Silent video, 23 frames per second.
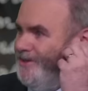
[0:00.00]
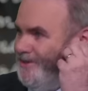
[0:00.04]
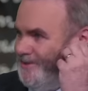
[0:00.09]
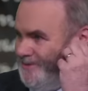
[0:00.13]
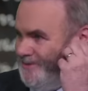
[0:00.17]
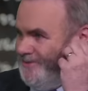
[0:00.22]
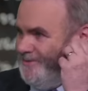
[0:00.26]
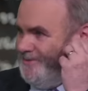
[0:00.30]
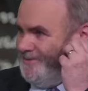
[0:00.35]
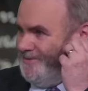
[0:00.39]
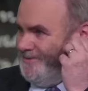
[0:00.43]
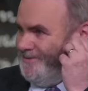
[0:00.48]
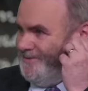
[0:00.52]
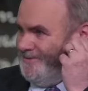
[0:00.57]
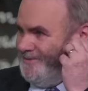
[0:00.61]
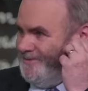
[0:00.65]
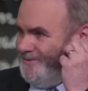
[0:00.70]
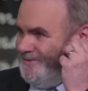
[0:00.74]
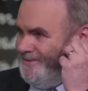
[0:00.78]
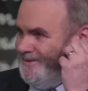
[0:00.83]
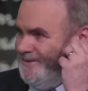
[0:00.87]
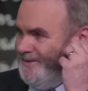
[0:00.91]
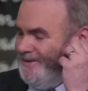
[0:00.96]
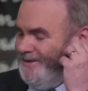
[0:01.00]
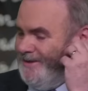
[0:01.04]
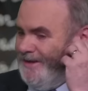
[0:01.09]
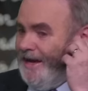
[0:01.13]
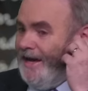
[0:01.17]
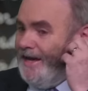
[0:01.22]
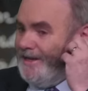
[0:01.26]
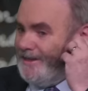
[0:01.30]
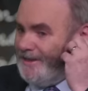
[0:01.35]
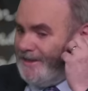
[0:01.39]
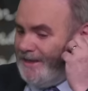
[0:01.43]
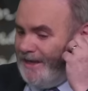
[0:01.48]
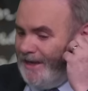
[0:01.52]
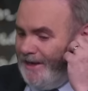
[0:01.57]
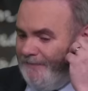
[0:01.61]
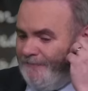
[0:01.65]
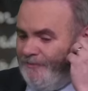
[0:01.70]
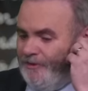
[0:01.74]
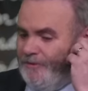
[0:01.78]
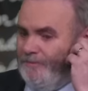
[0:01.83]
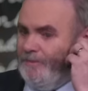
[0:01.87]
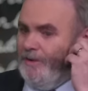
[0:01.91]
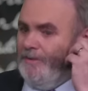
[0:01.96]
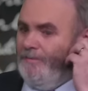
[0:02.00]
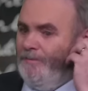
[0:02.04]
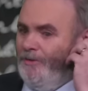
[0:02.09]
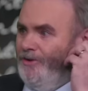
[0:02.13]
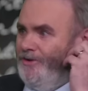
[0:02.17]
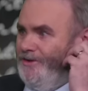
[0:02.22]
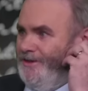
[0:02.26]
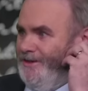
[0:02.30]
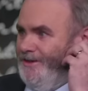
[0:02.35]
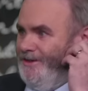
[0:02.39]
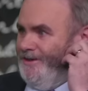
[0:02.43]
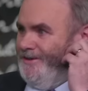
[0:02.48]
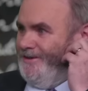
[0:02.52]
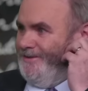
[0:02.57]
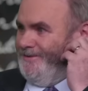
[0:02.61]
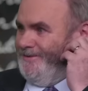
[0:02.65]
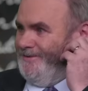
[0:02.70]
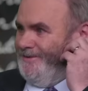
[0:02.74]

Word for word: ear and gave him a body.